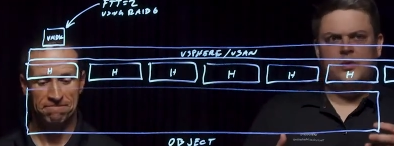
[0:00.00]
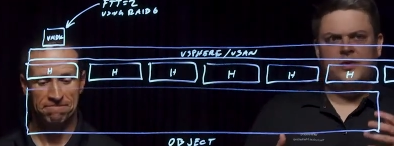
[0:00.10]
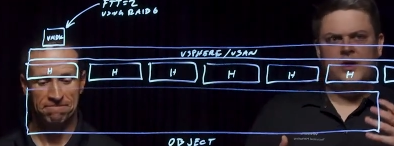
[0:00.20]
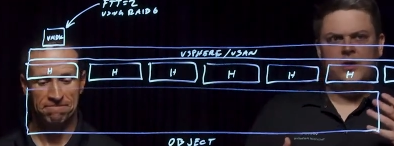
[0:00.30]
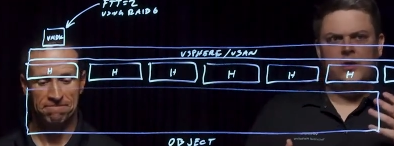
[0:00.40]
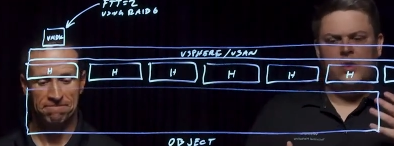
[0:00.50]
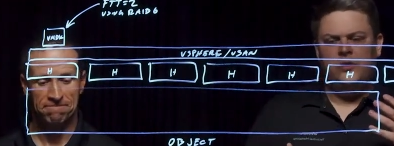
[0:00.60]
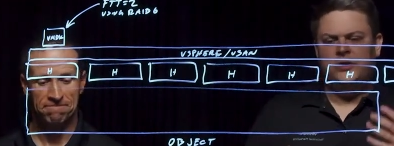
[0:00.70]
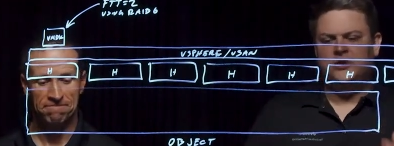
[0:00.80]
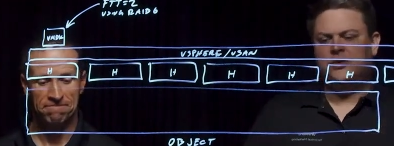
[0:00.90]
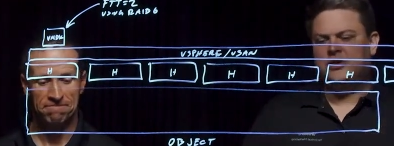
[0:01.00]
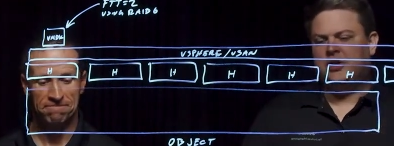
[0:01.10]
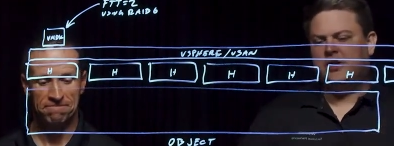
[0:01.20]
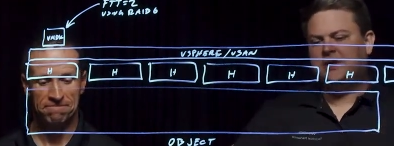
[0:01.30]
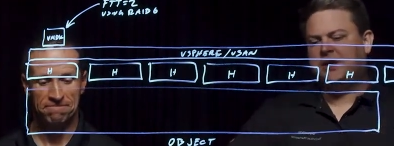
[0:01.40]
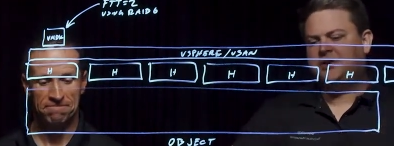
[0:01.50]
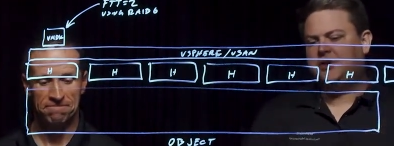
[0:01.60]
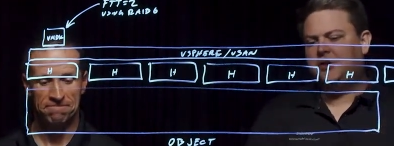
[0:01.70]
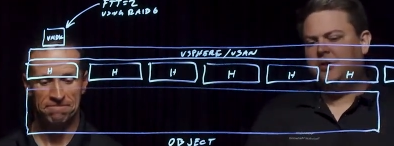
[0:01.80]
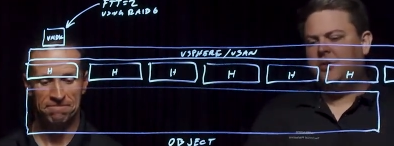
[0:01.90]
Speaker 1: with the older storage
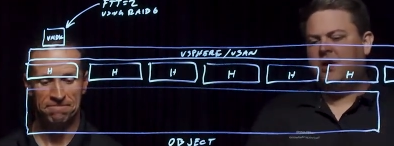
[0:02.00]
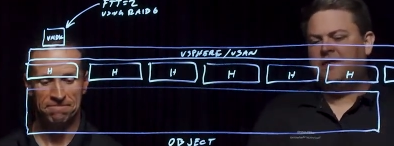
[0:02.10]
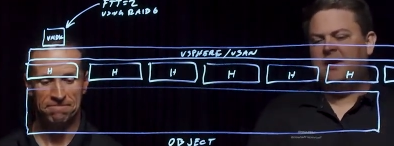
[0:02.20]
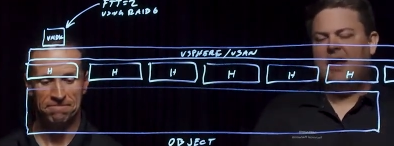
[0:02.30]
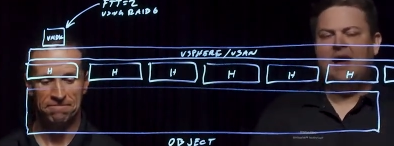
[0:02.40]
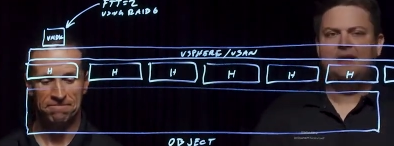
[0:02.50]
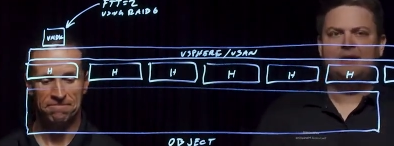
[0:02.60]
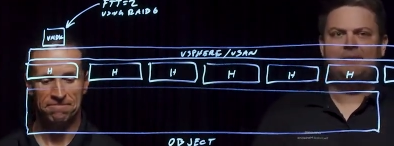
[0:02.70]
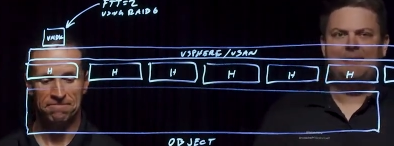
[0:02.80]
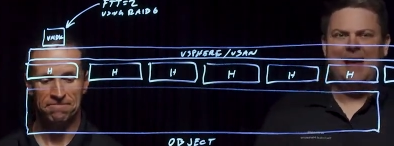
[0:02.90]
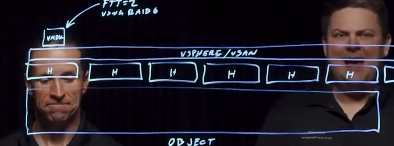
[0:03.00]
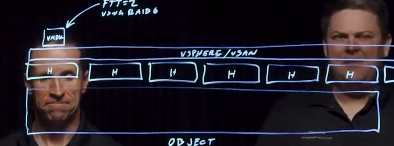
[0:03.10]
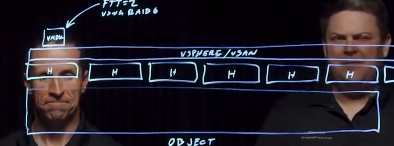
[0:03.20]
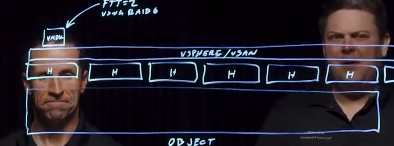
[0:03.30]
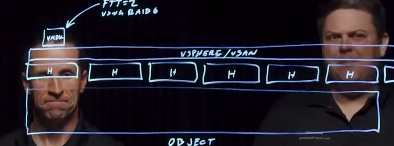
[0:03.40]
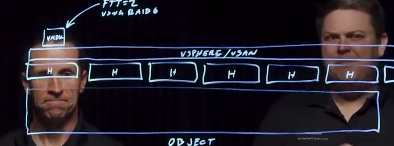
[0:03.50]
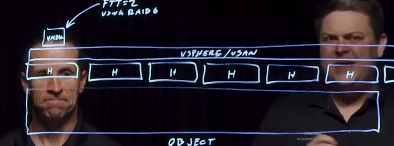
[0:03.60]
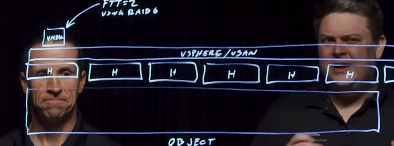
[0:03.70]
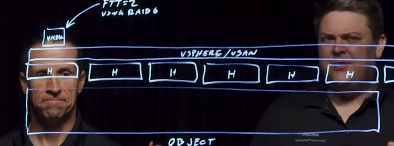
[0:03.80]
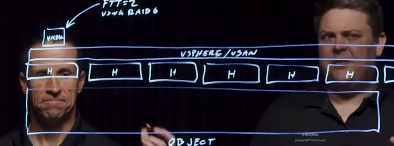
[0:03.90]
architecture, you often had to have a
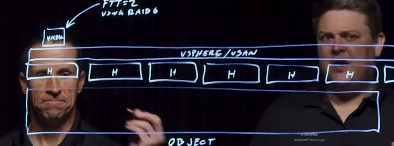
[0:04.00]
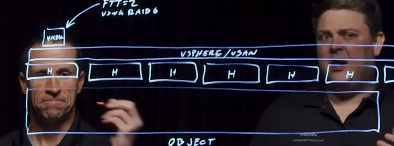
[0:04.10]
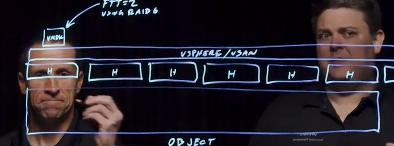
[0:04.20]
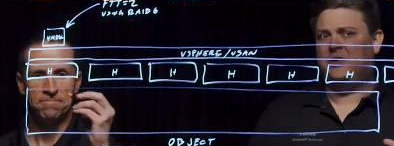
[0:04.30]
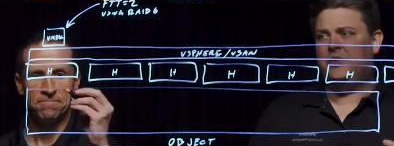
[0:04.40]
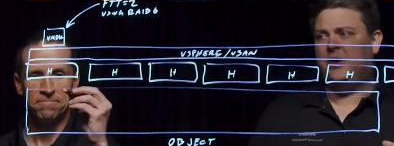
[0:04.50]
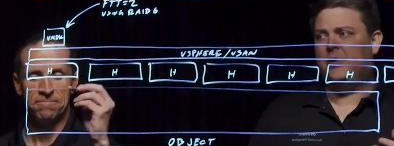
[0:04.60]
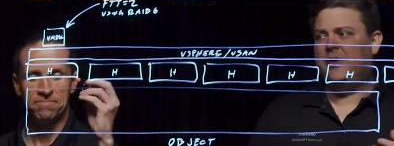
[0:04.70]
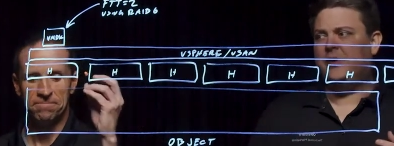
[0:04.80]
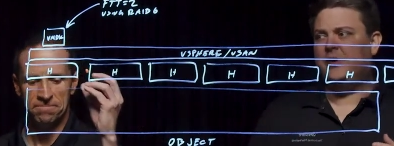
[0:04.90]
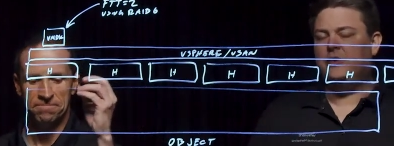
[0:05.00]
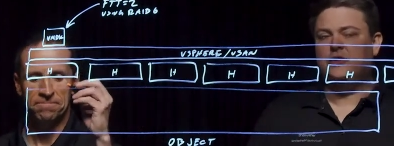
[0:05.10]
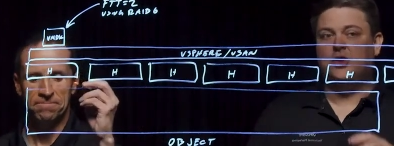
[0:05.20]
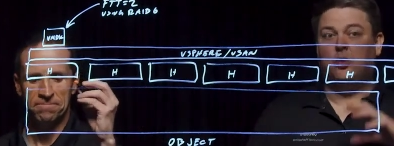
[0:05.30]
bit of thought between whether you used